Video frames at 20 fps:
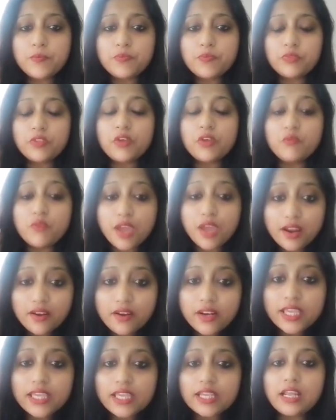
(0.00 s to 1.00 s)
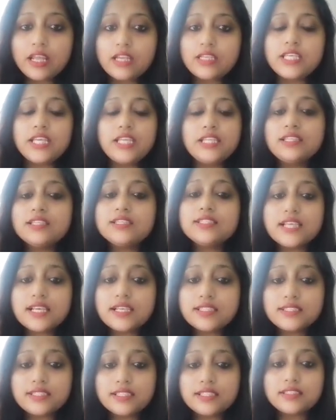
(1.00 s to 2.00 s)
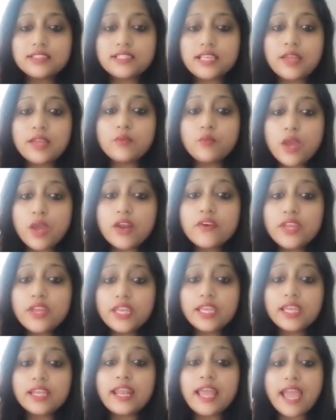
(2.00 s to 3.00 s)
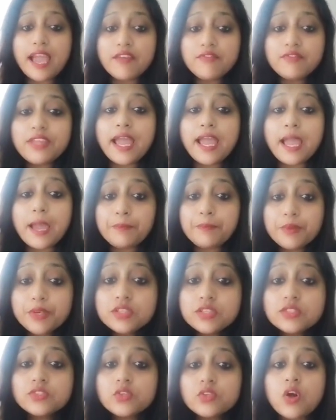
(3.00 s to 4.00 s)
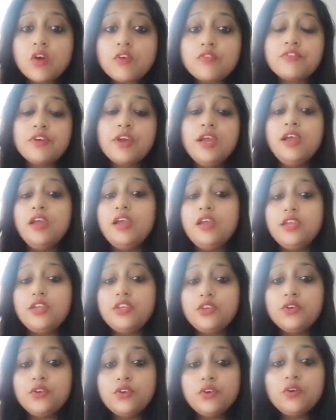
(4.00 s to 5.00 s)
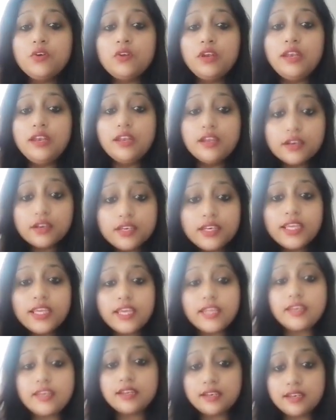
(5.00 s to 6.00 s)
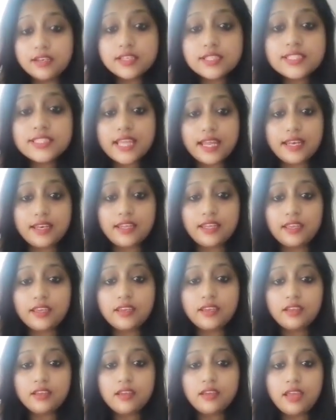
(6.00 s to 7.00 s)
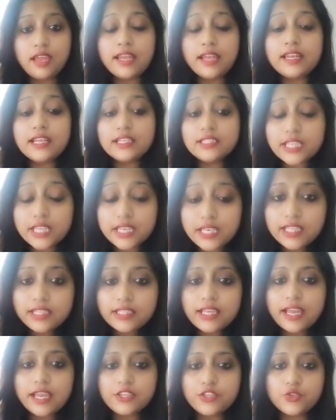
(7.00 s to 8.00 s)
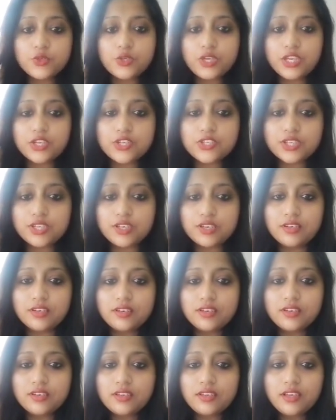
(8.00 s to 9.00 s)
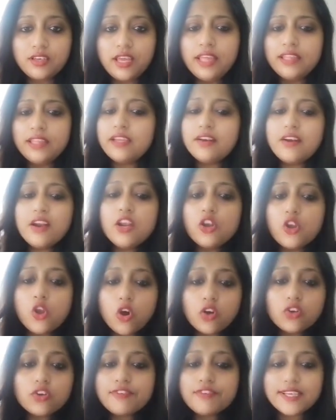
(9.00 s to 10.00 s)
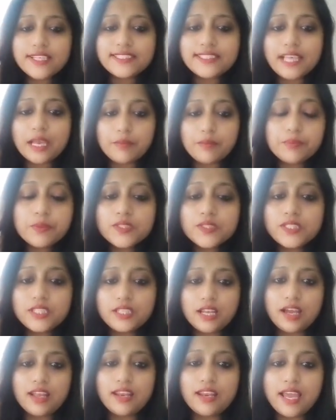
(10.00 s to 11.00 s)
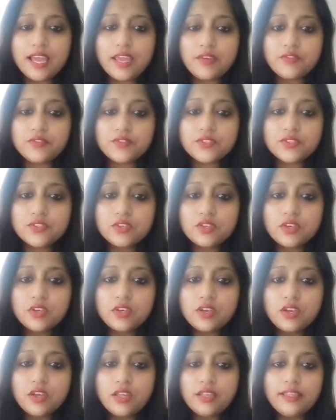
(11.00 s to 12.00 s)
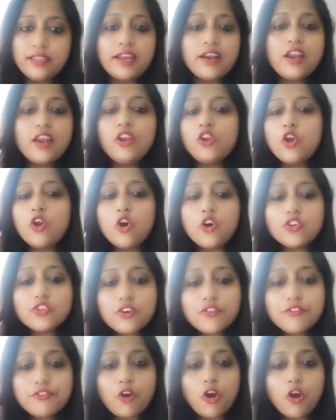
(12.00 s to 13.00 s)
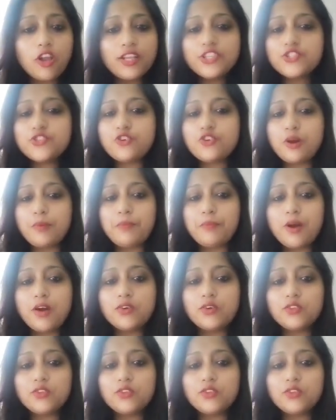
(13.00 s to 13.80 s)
where he can attain the success and where he can have the happiness of, you know, learning and understanding and attaining the education. There are a lot of examples in our lives. There are a lot of college dropouts,